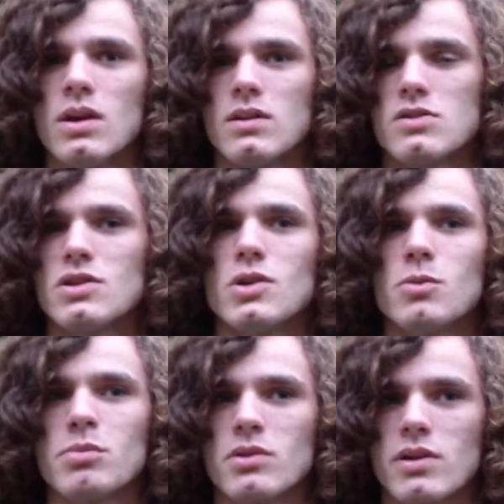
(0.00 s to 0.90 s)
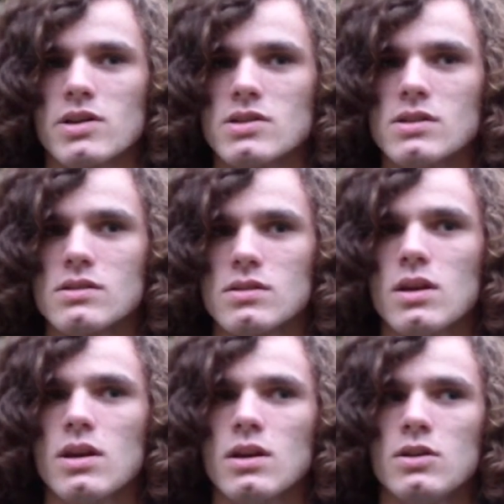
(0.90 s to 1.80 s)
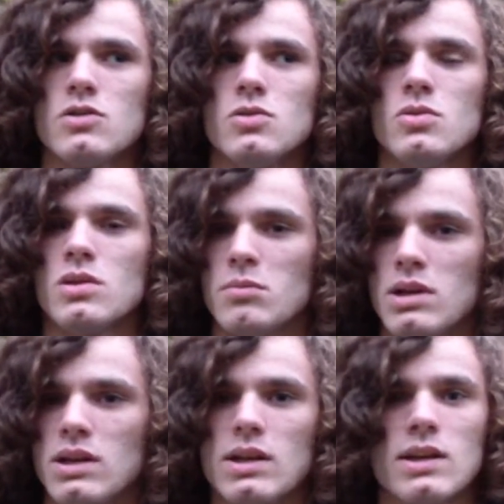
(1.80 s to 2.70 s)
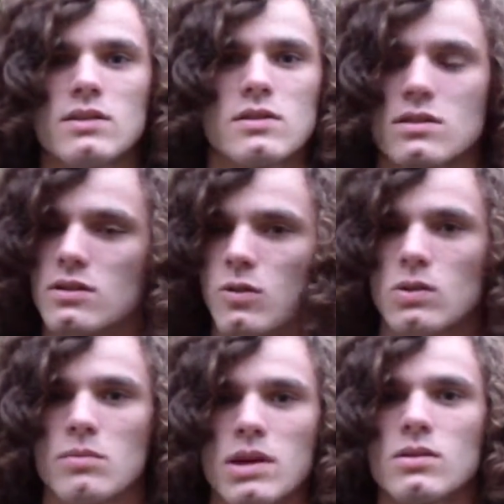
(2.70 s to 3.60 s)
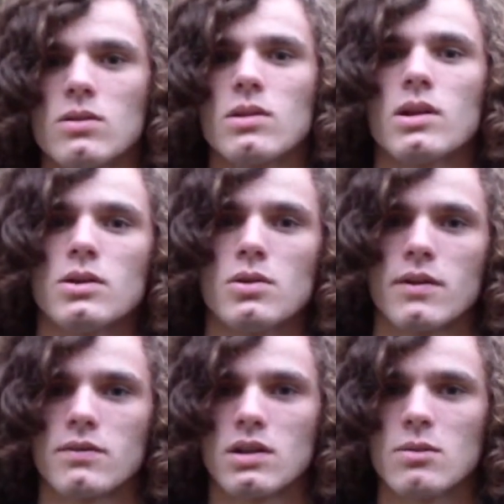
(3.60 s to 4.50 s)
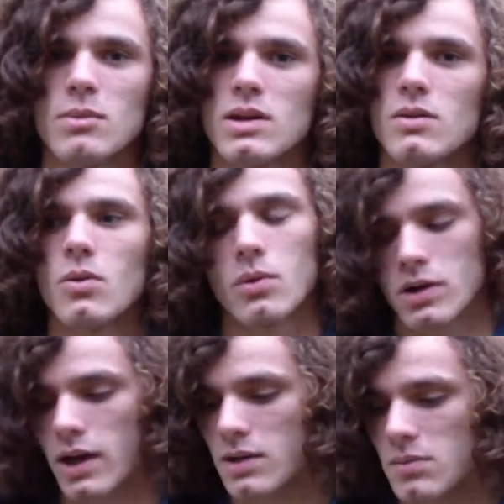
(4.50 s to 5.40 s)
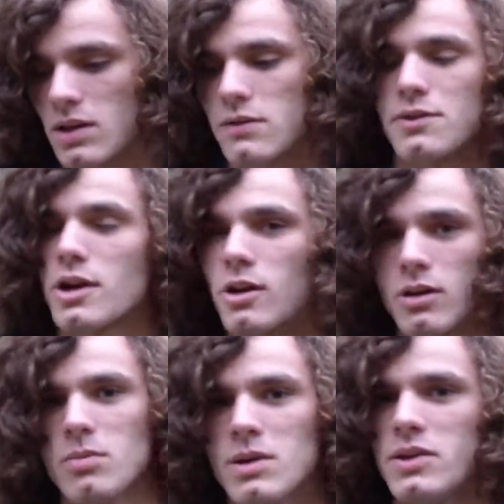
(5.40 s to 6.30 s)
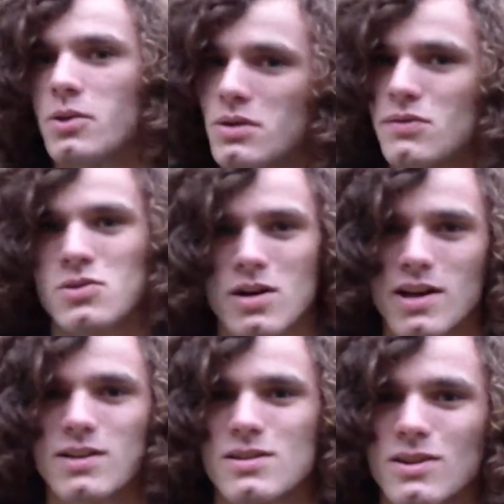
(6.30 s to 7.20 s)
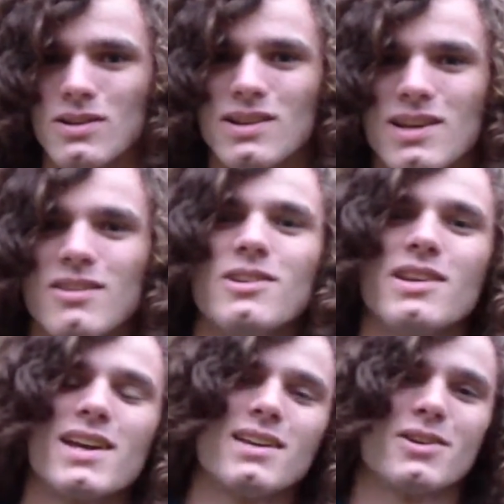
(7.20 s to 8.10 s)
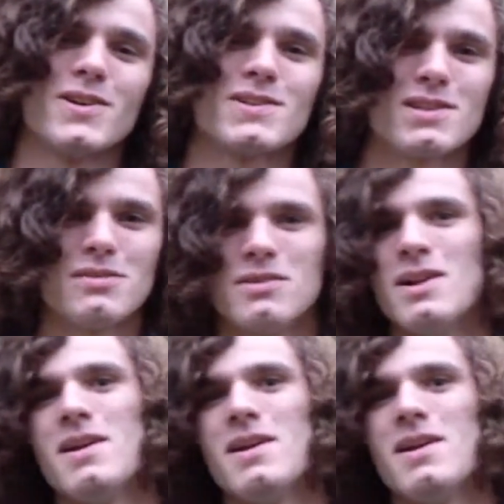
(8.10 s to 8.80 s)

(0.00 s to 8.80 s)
There's no progressions to committing. It's just totally mental, and you have to commit or not commit. If you're not going to commit, don't even try it, because you're going to land on your neck and hurt yourself.